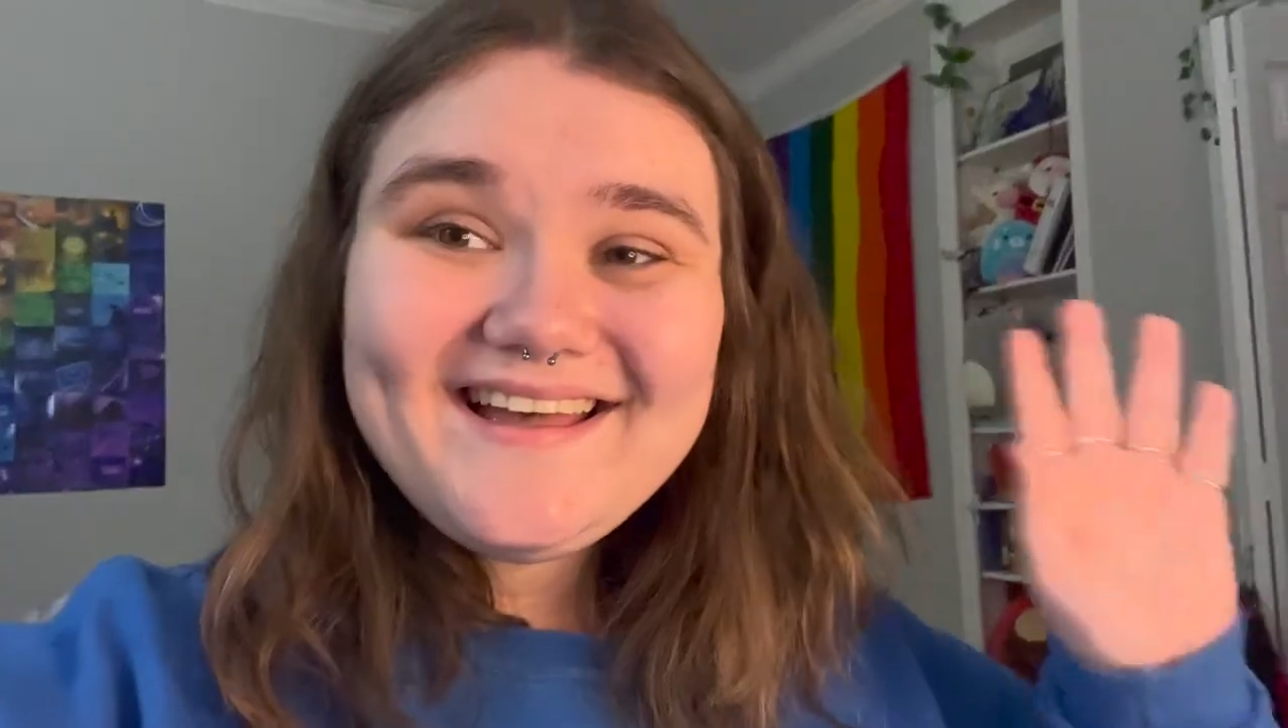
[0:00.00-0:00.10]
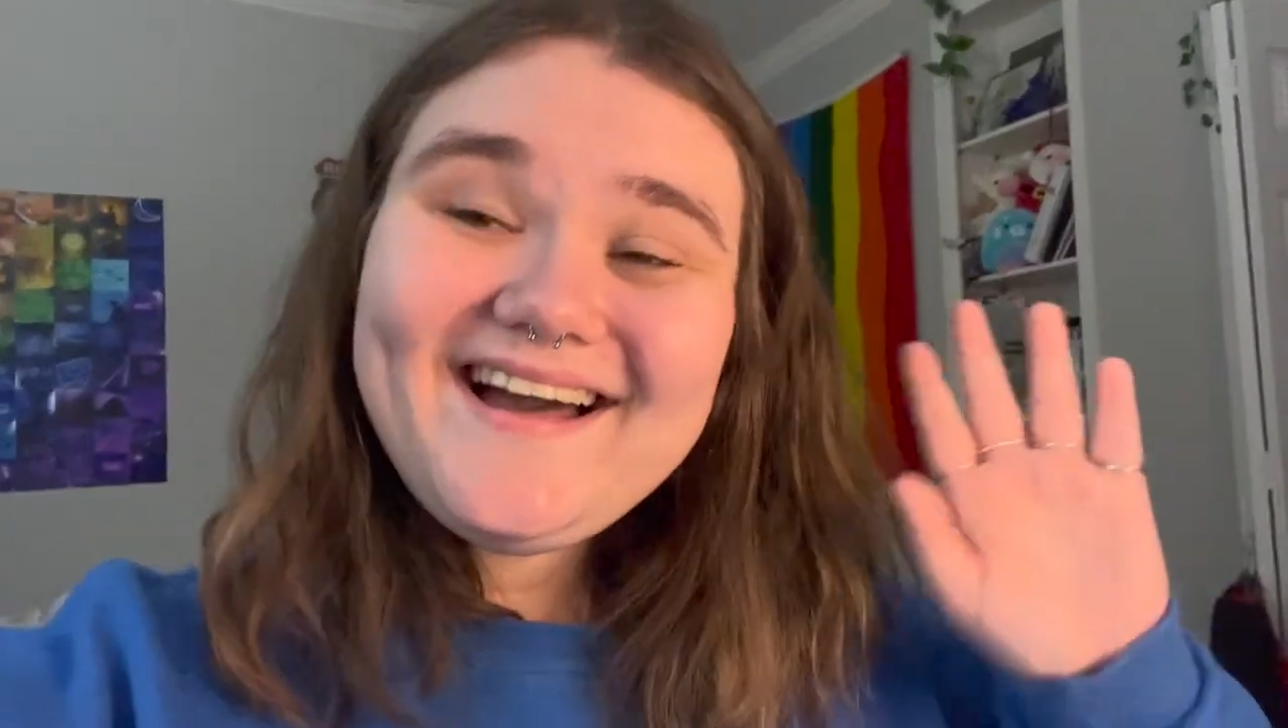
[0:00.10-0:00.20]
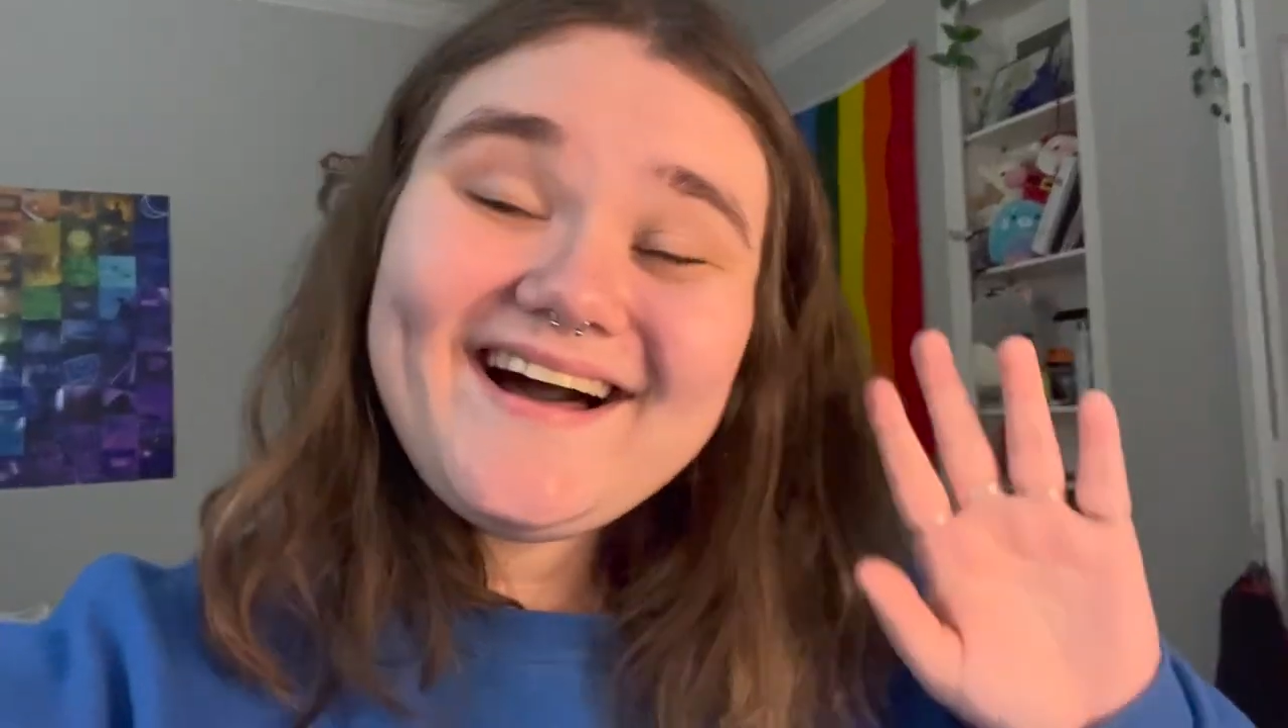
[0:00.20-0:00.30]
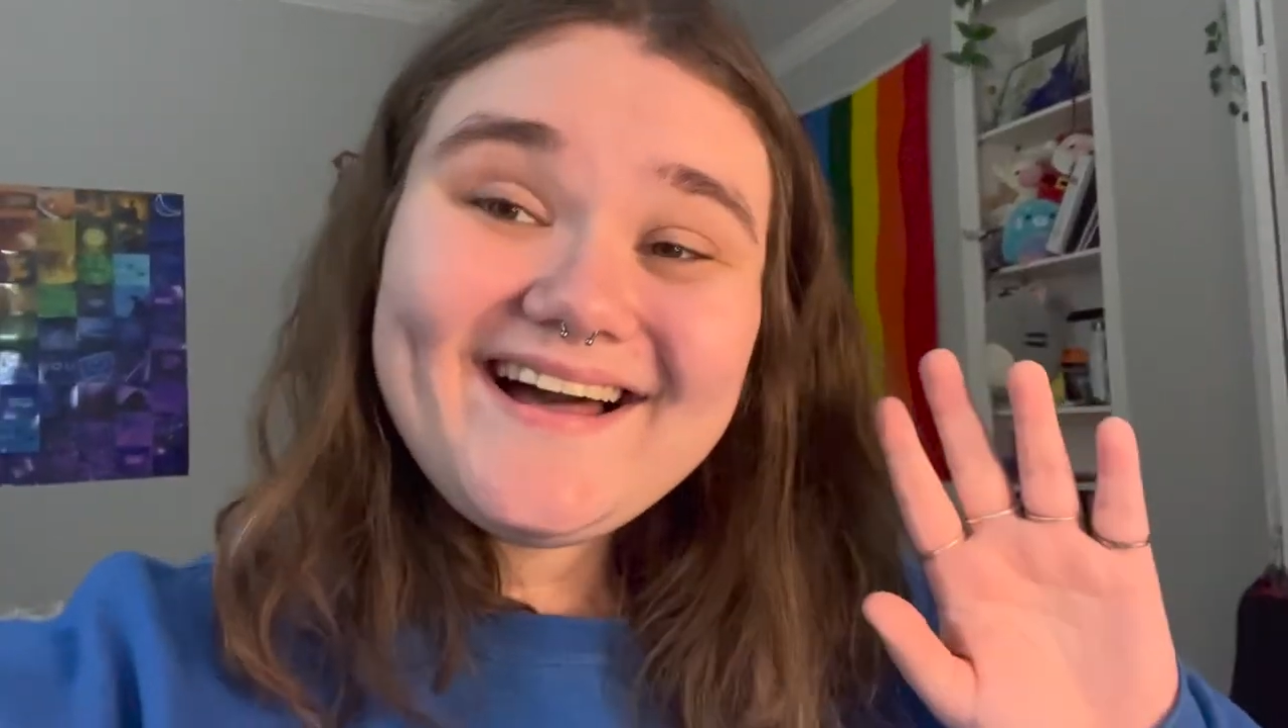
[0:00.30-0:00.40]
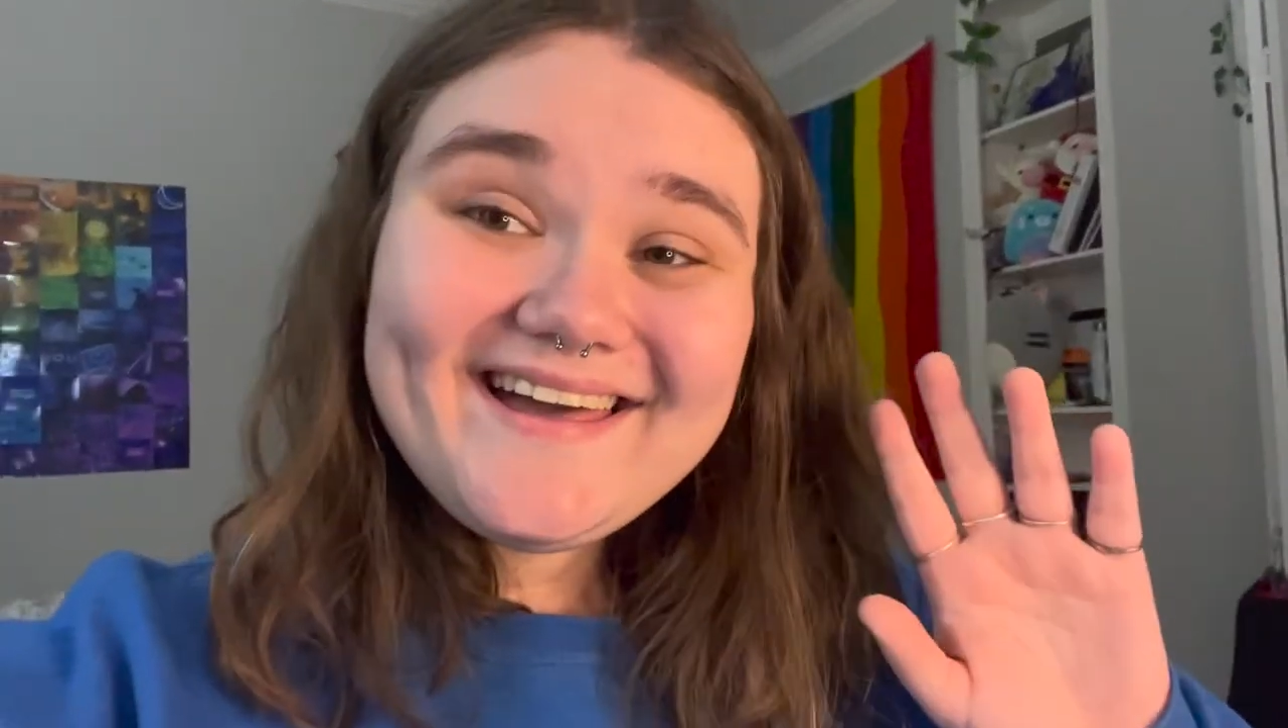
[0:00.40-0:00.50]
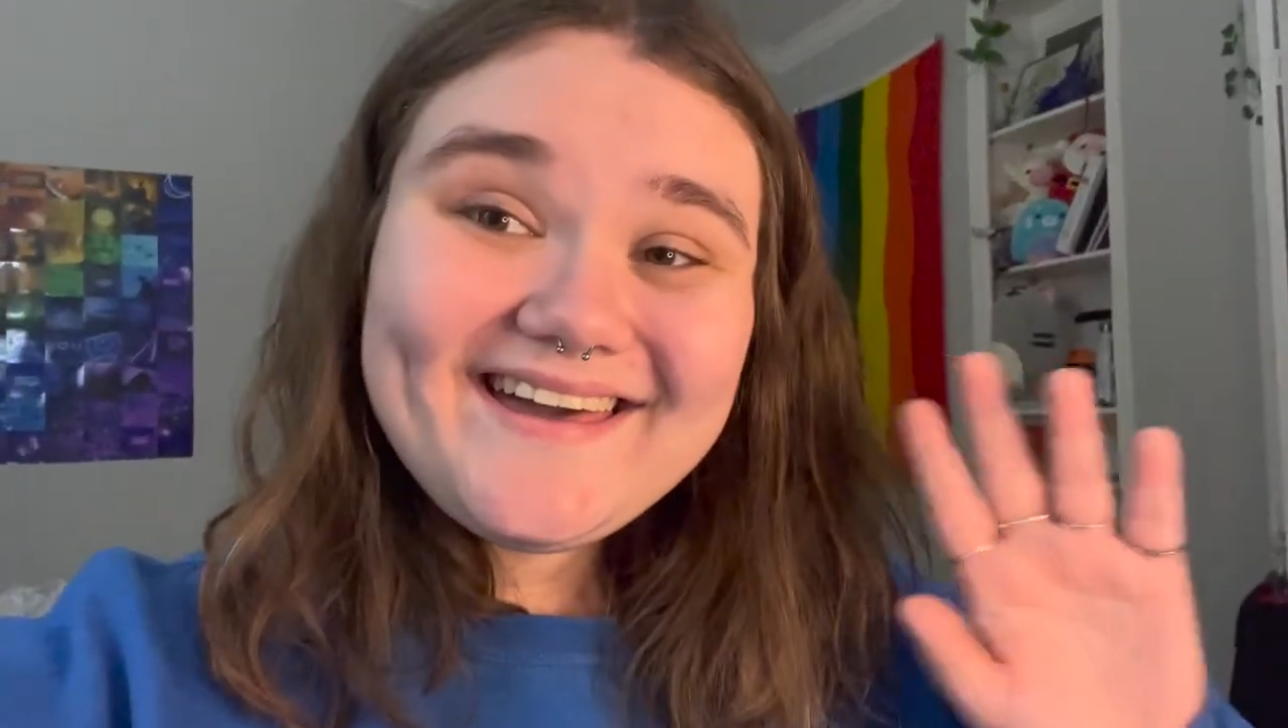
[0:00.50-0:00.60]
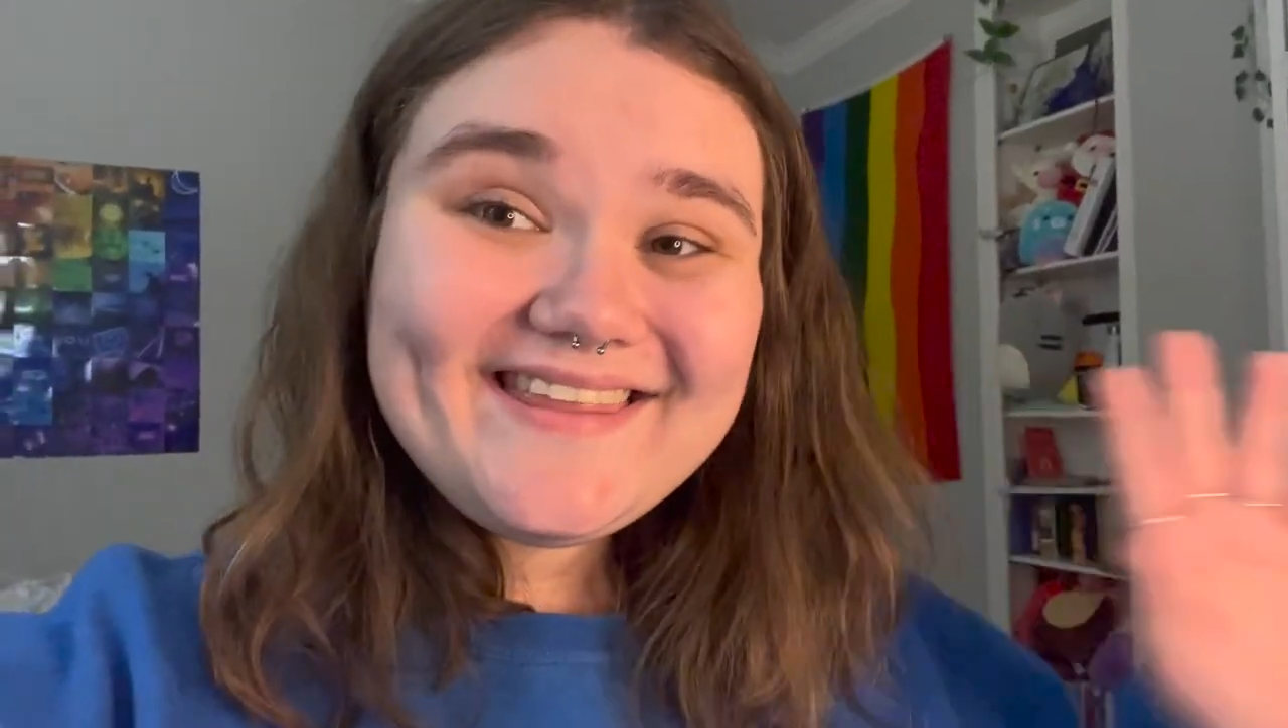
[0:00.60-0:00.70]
Hi,